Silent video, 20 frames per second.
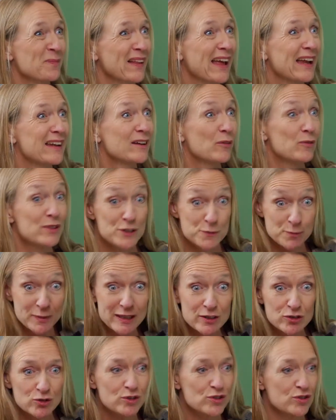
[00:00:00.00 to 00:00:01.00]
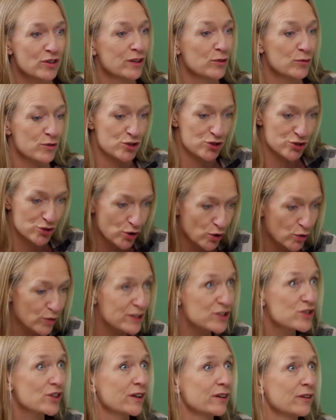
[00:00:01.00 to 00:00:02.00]
and that we speak to each other, we show
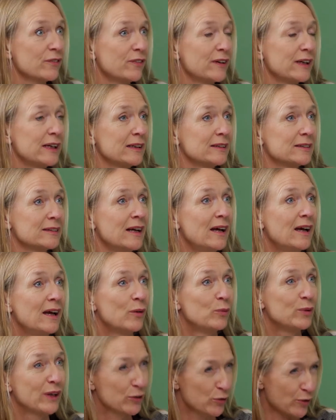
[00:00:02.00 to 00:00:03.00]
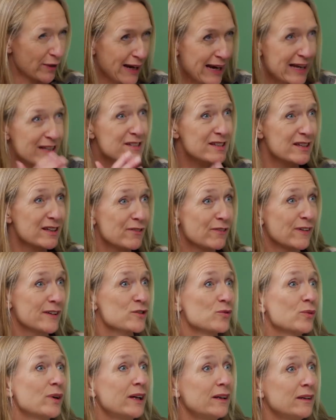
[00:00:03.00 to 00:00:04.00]
each other things, we're creative
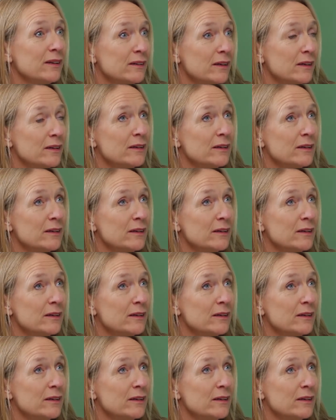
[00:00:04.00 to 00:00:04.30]
as well,